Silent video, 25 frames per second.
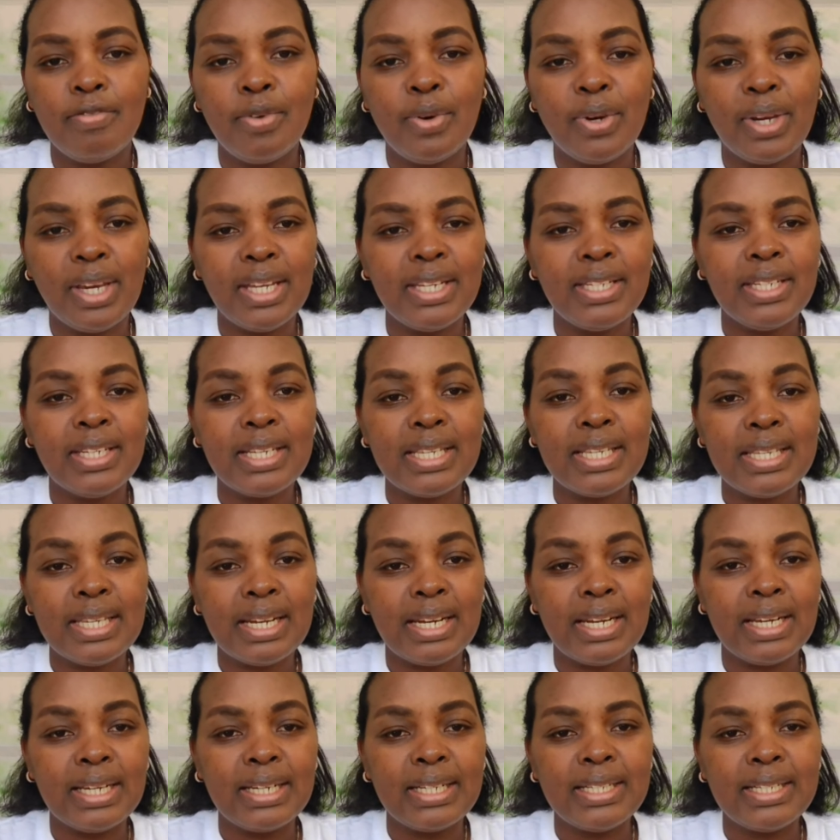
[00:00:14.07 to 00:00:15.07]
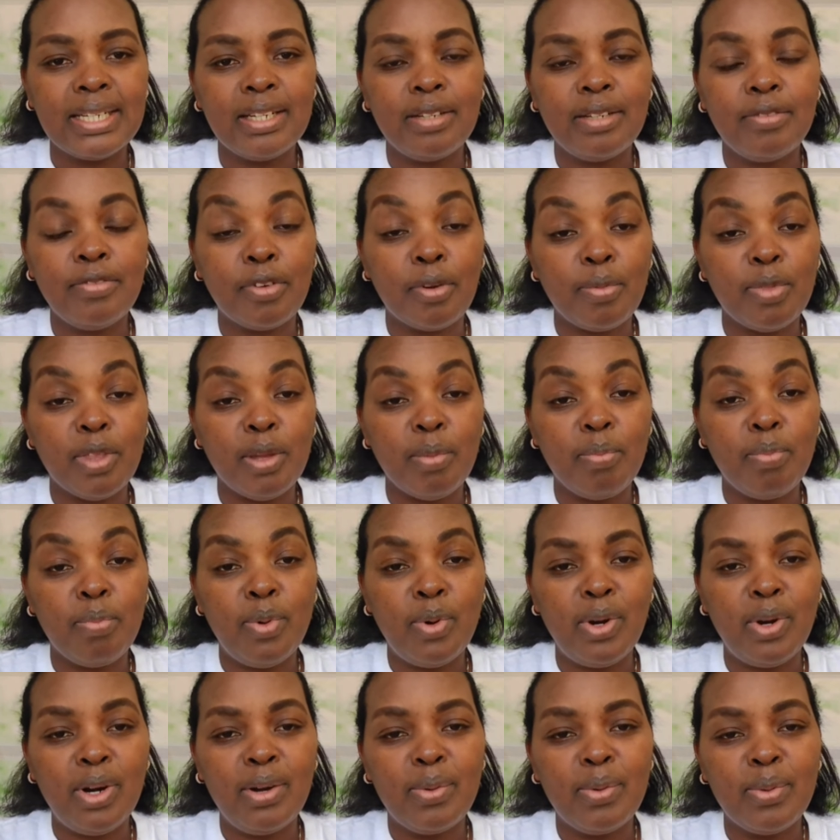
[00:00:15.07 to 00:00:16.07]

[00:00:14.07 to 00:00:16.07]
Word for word: for getting selected from the pool.